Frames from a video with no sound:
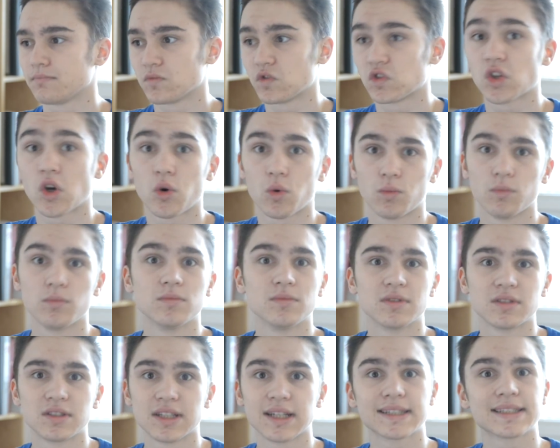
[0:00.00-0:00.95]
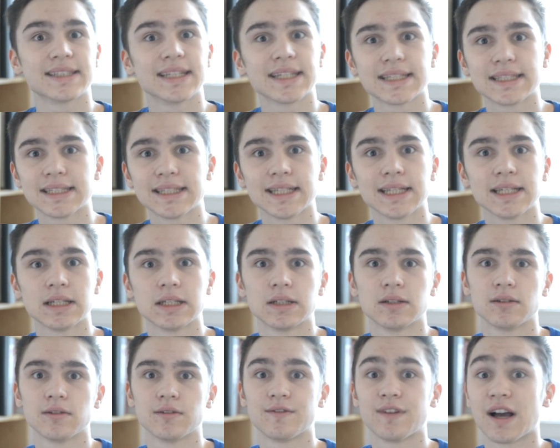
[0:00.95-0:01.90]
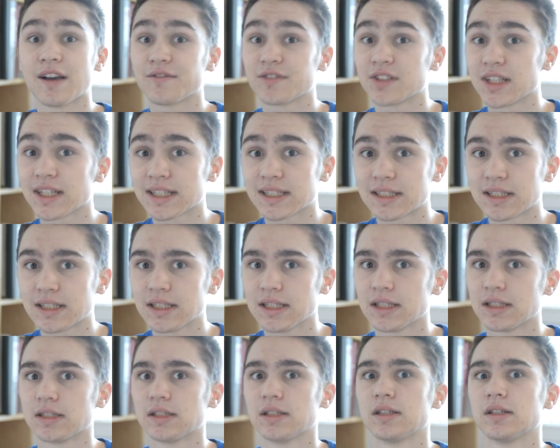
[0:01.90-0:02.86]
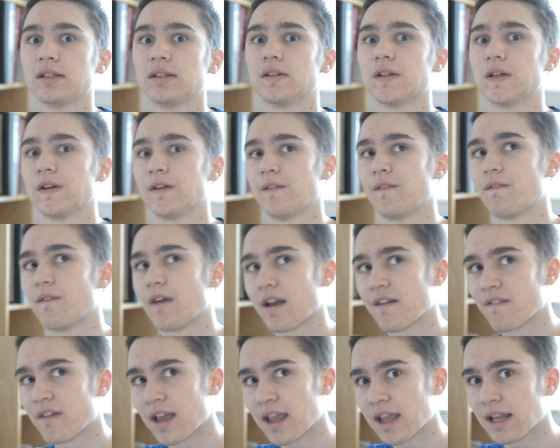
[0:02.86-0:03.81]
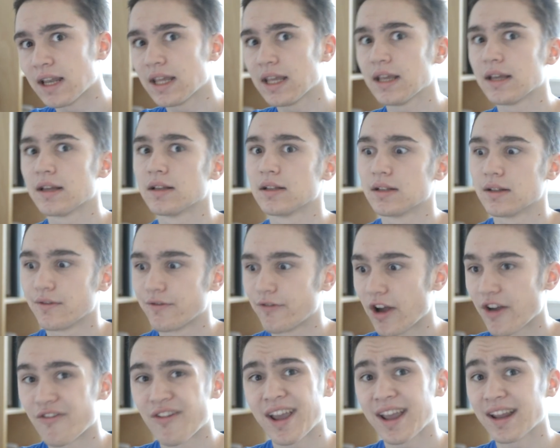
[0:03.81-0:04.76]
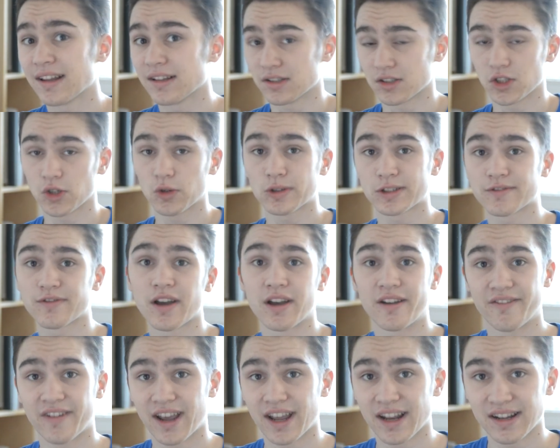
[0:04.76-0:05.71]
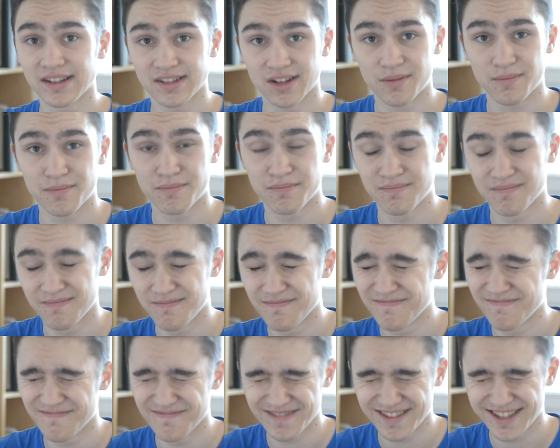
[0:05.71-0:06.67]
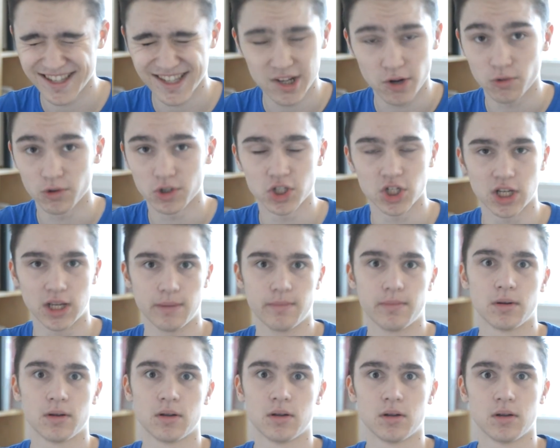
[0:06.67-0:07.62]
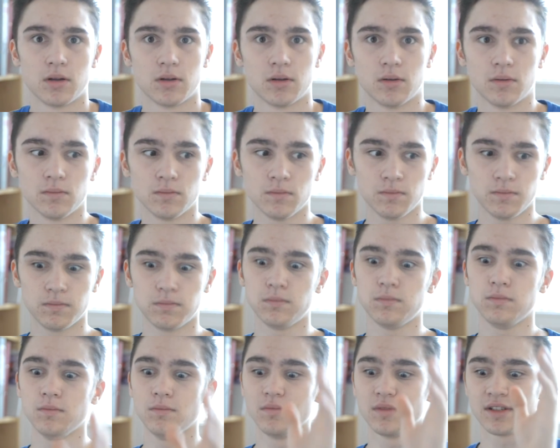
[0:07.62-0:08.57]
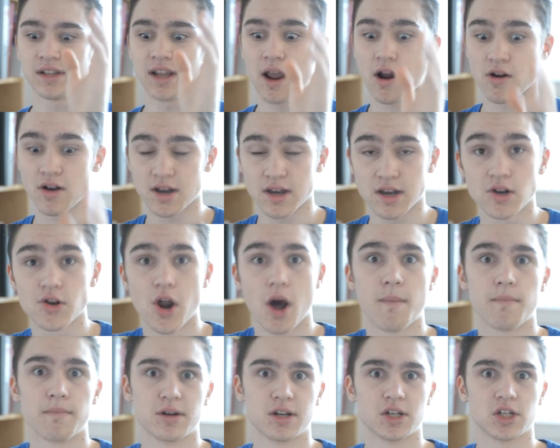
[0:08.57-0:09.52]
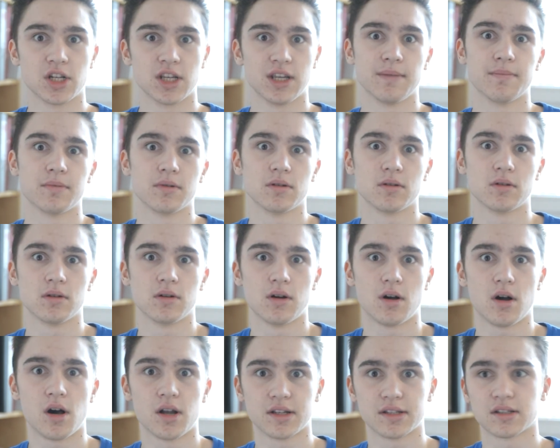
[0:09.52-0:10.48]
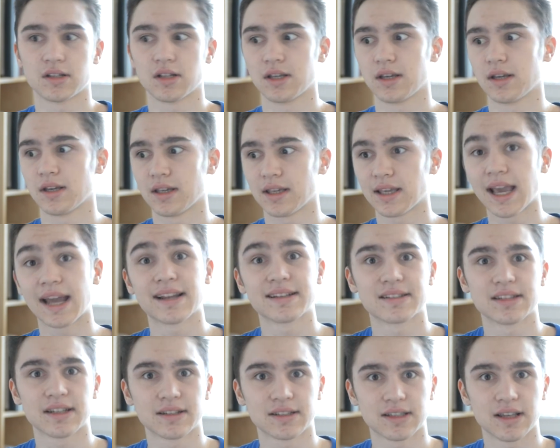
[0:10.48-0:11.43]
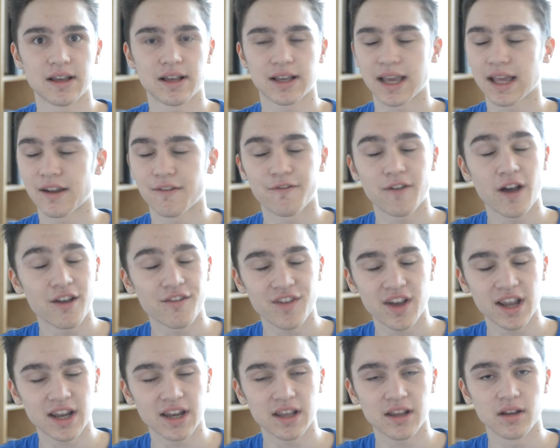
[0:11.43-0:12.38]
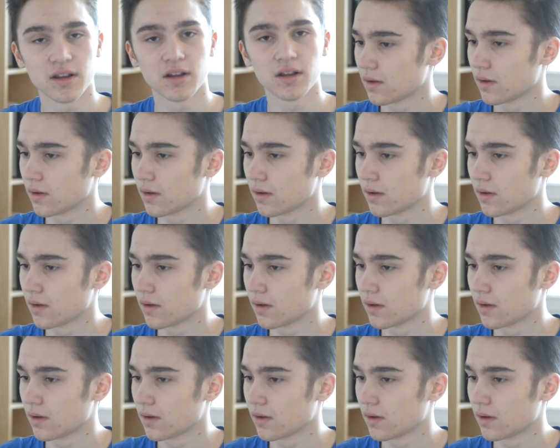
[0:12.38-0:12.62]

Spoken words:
So 660, 560, 580, 580s. Used 580s are so cheap. They're dumb cheap, honestly. Get a 580.